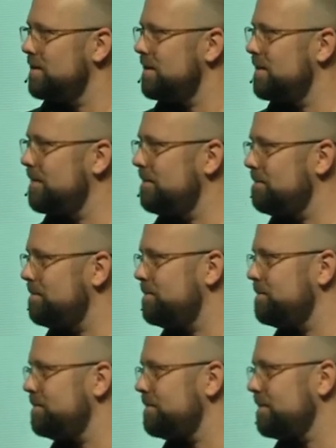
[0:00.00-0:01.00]

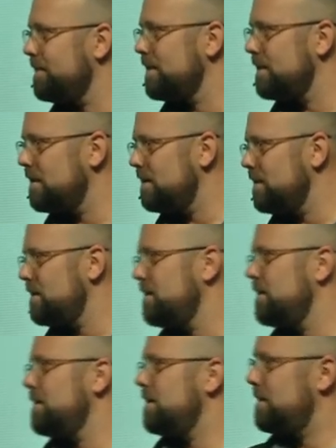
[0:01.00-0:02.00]

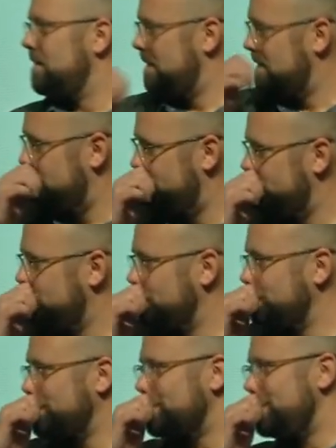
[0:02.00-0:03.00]

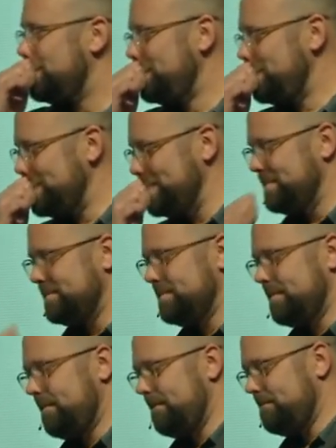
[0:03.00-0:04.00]

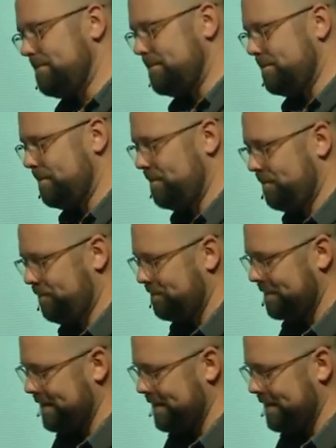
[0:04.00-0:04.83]
Nothing is said.